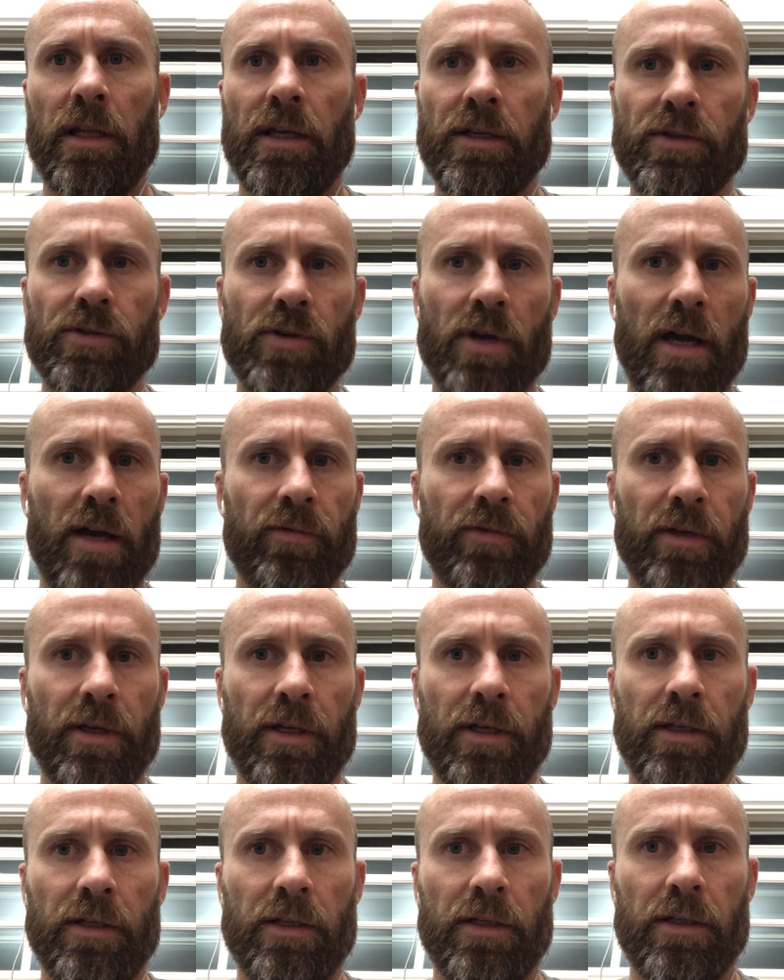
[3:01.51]
less
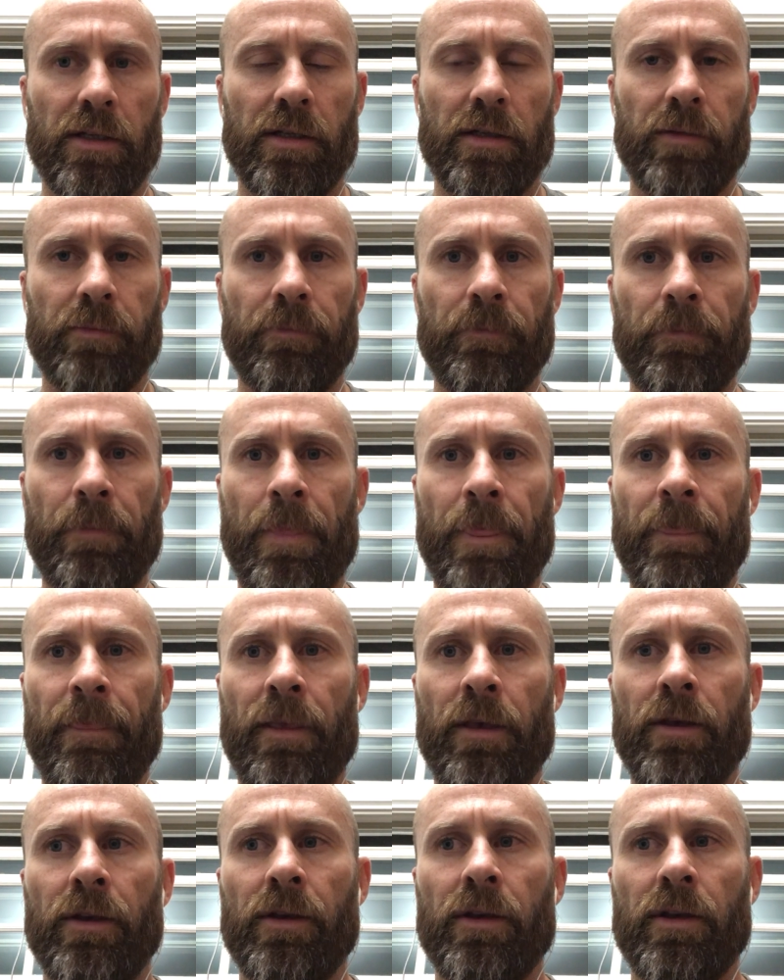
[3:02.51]
traffic.
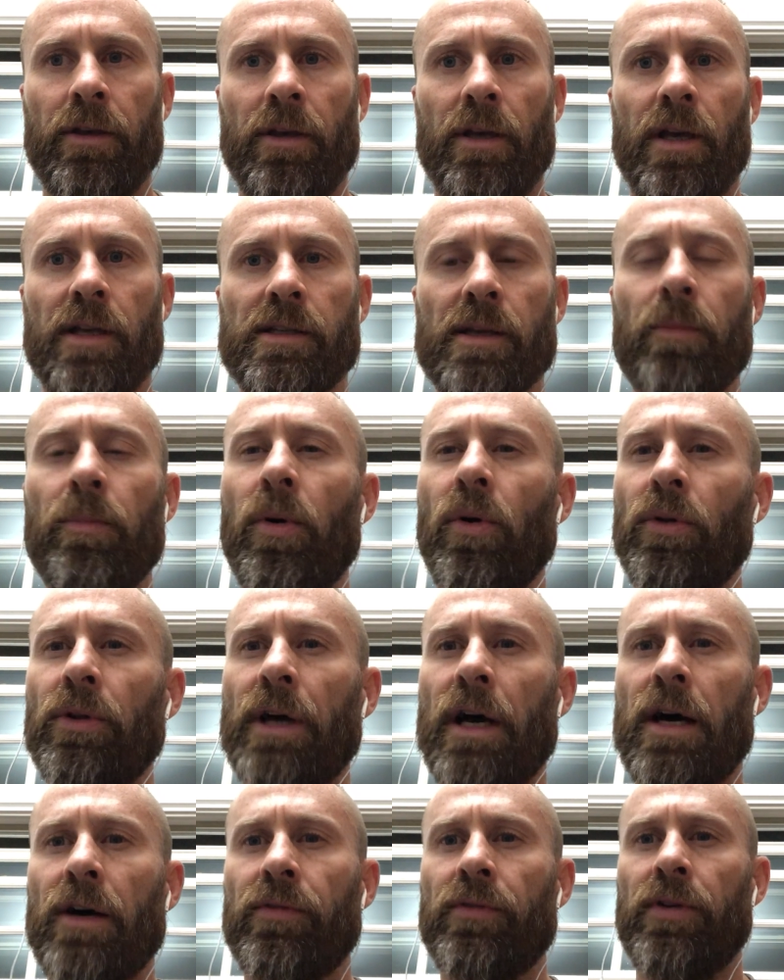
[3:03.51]
As I pulled
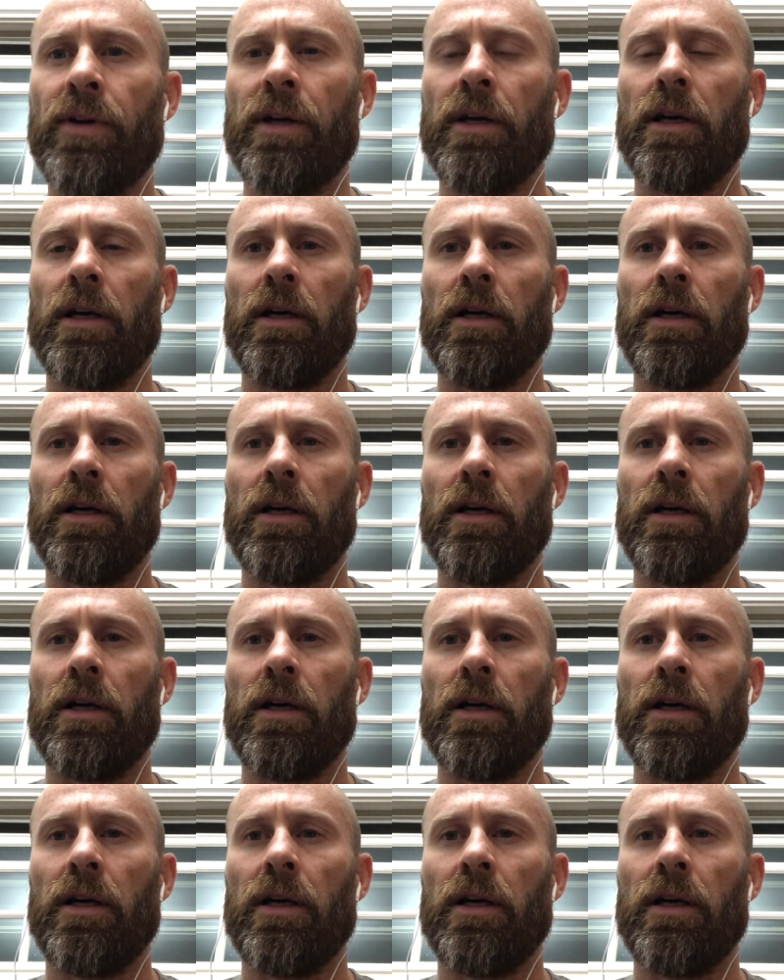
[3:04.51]
off,